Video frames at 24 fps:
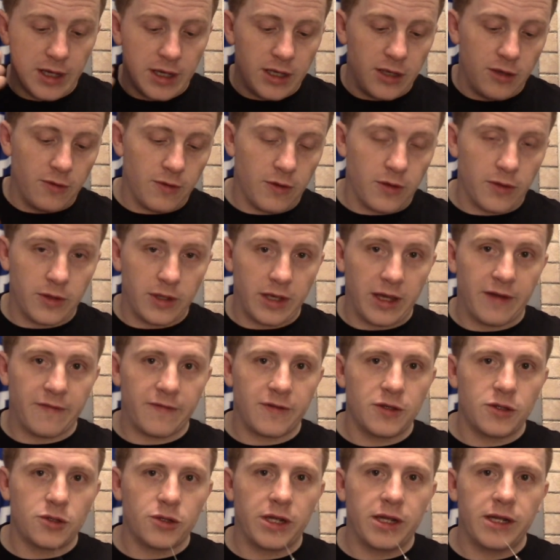you will only have
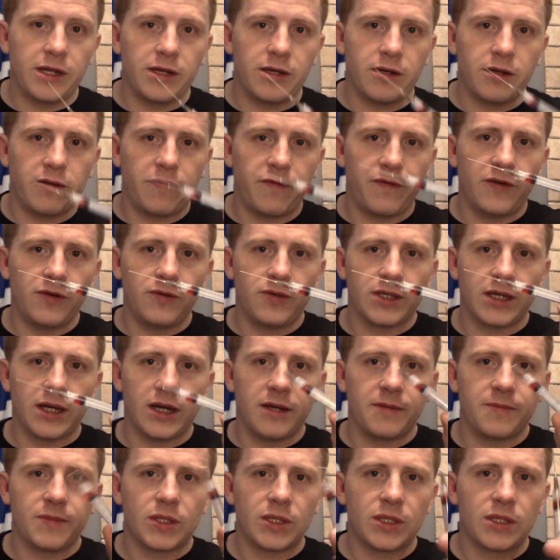to drain it a few
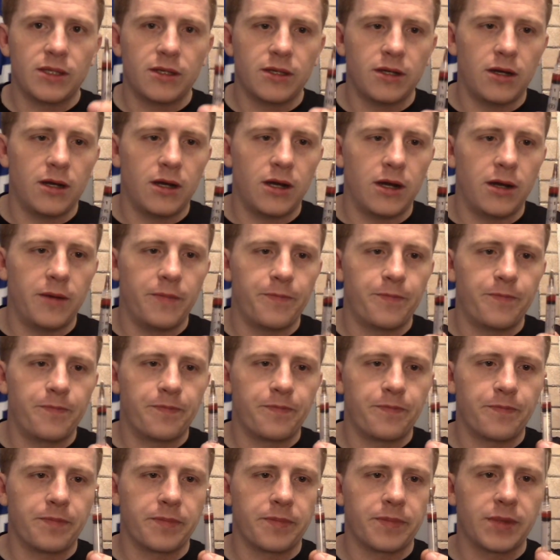times um,
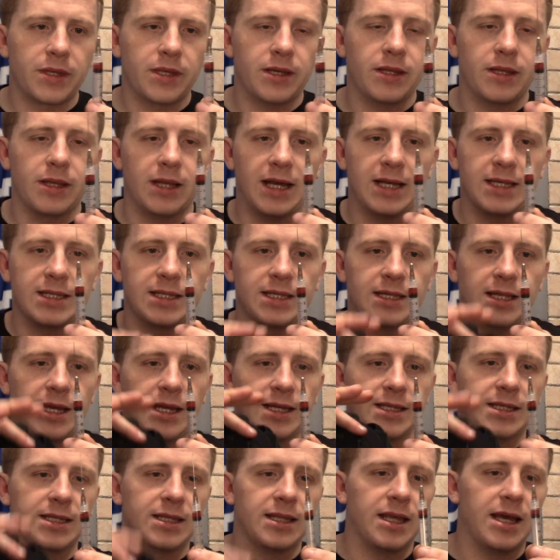and less and
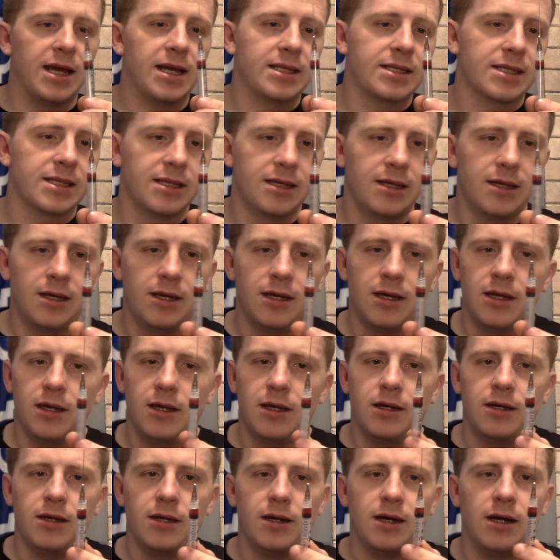less and less
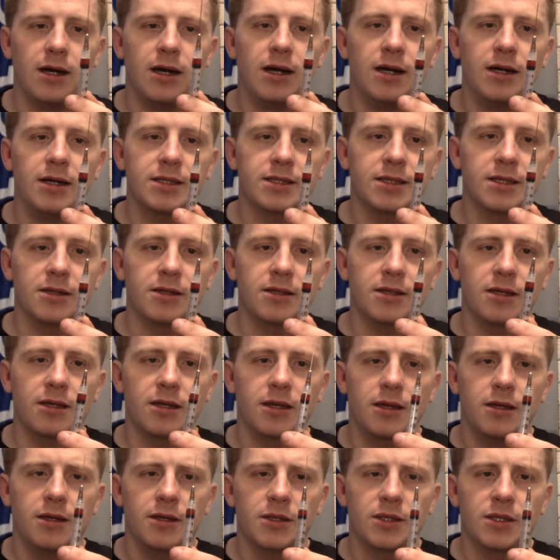uh, is a good
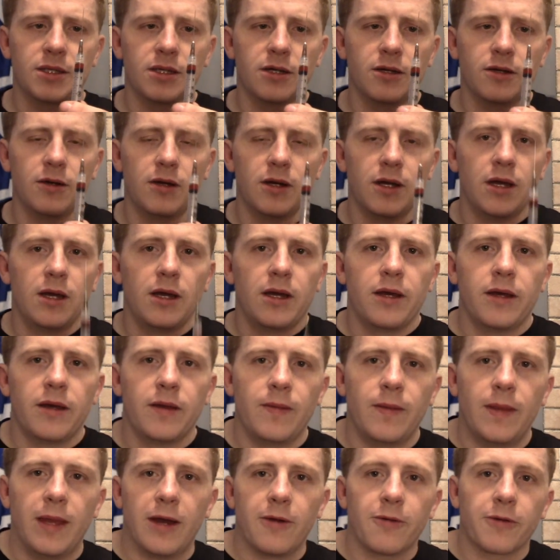thing so
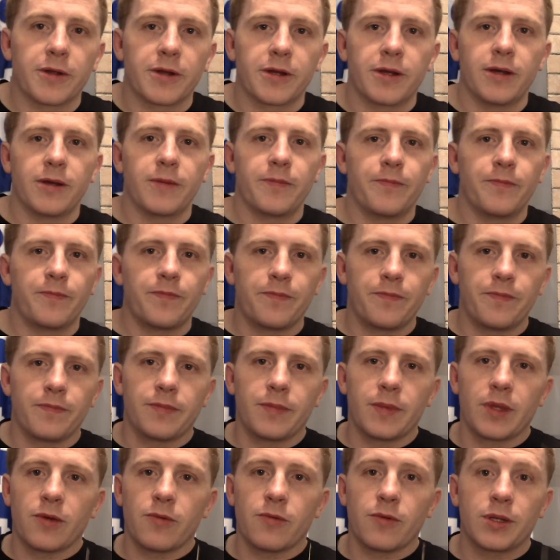now we're gonna
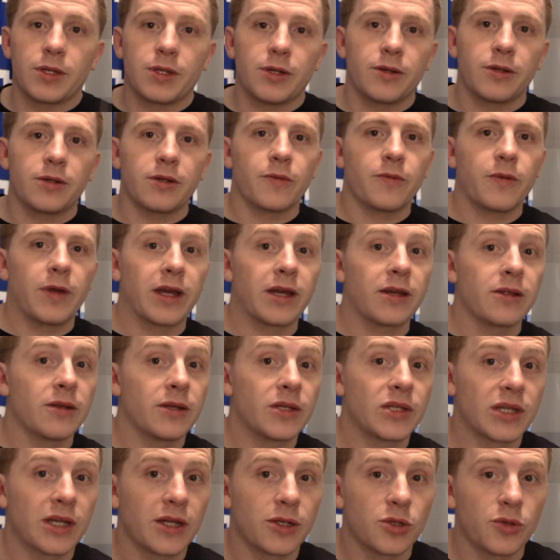return to the regularly
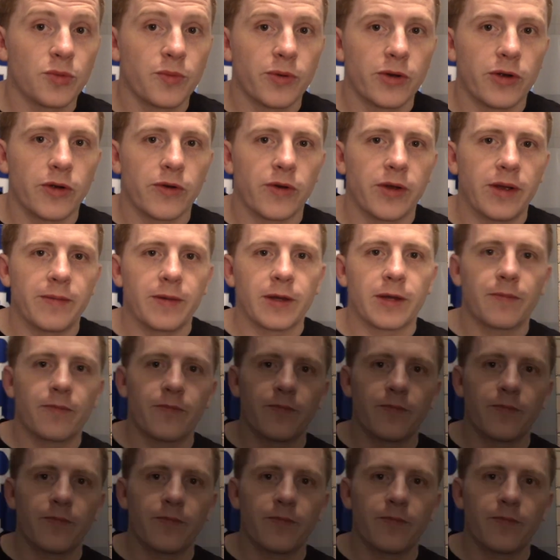scheduled programming